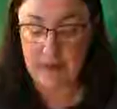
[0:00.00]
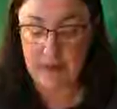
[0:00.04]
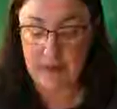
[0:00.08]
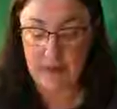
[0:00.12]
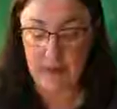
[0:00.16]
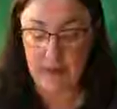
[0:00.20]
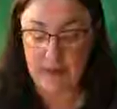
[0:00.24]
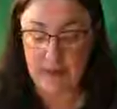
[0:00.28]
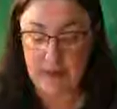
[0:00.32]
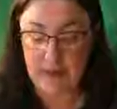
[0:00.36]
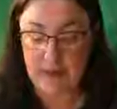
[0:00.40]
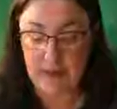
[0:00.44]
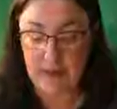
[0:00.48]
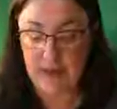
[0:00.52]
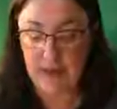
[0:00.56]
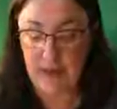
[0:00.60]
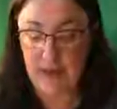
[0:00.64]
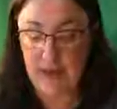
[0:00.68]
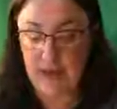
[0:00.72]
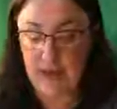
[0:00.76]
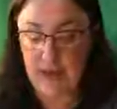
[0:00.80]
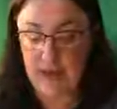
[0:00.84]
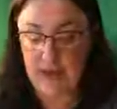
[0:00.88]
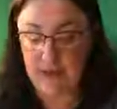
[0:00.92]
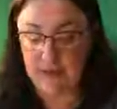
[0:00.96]
to put it on, that's
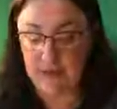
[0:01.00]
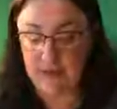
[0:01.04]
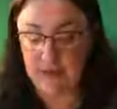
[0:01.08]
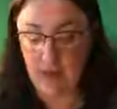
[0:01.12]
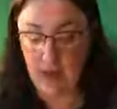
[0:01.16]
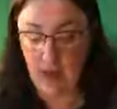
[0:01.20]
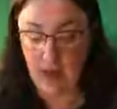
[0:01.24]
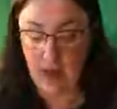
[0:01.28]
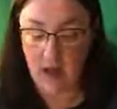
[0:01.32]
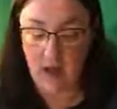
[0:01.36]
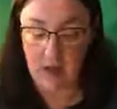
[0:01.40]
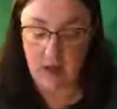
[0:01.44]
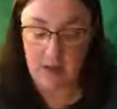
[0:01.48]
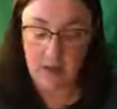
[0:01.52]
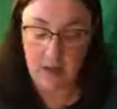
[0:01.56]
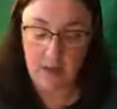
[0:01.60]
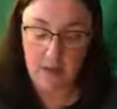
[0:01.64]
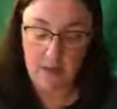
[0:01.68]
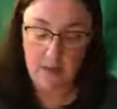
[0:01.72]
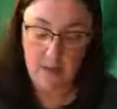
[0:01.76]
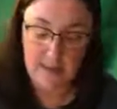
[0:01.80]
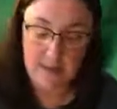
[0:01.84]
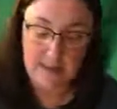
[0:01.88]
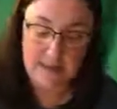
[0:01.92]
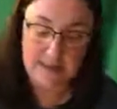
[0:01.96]
great. If not,
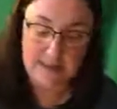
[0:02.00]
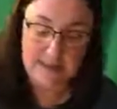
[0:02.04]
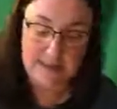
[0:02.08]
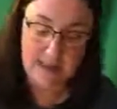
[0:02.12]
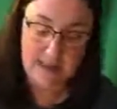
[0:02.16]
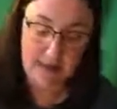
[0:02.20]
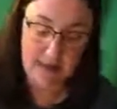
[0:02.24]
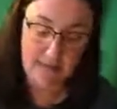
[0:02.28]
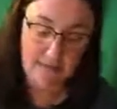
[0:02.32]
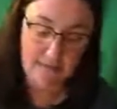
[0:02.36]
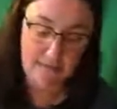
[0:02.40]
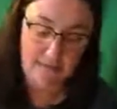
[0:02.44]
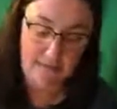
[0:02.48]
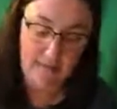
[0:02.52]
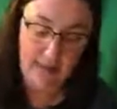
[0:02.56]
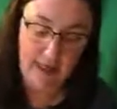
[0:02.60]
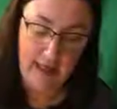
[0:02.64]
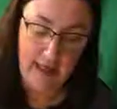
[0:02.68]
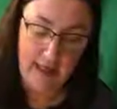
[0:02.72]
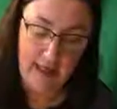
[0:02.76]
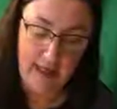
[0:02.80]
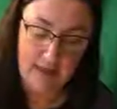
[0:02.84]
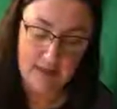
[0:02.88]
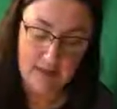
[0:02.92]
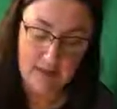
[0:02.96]
please lay it
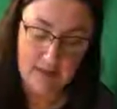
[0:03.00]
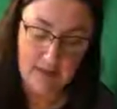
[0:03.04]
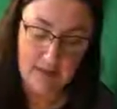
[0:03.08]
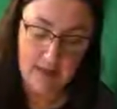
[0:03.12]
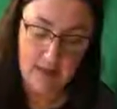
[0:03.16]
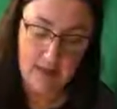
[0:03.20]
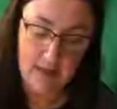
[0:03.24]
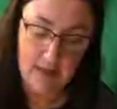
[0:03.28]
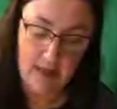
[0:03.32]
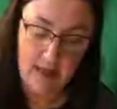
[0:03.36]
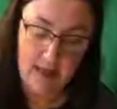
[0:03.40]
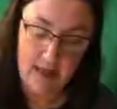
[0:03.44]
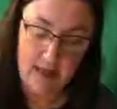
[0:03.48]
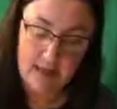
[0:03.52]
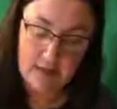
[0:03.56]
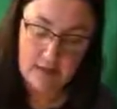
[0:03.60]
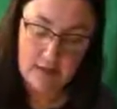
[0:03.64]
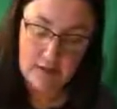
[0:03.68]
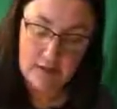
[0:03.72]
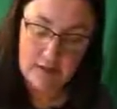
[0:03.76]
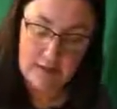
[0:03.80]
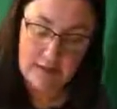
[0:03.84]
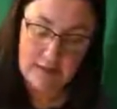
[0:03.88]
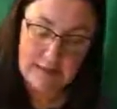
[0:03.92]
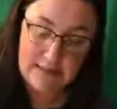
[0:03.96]
flat.
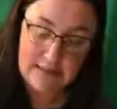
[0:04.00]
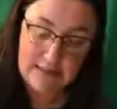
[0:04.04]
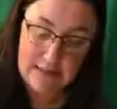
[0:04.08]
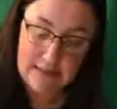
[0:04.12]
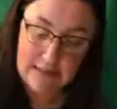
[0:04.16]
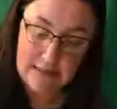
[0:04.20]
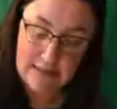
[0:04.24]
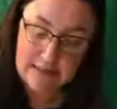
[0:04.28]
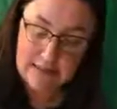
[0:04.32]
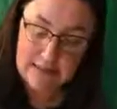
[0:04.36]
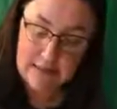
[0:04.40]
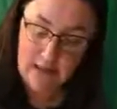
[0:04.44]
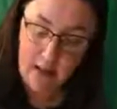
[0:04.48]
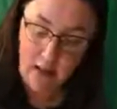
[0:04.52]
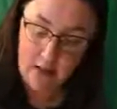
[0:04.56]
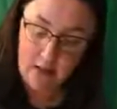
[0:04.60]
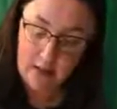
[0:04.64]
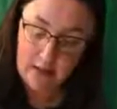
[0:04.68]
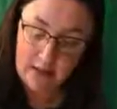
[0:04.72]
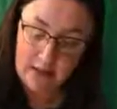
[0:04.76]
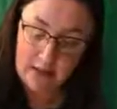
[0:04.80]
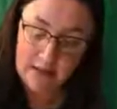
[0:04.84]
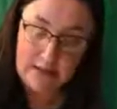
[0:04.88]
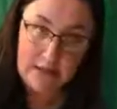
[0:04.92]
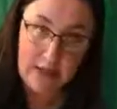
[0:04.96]
As you can see, it's
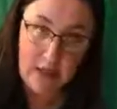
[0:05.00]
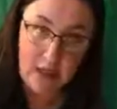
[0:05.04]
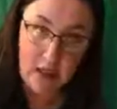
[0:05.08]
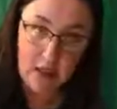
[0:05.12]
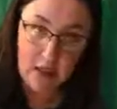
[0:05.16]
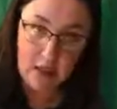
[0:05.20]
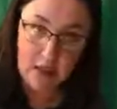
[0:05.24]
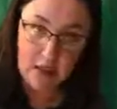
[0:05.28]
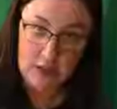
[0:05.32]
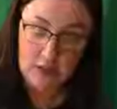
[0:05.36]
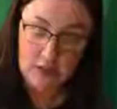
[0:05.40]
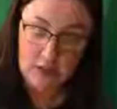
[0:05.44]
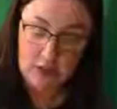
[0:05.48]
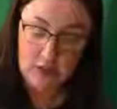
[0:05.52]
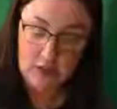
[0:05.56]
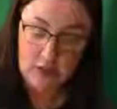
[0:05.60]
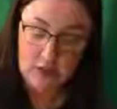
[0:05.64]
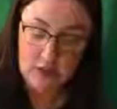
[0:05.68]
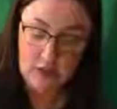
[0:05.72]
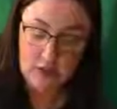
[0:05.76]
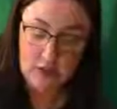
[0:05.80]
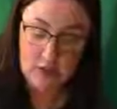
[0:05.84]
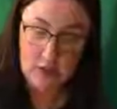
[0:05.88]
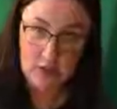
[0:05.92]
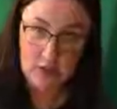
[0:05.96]
not going to touch.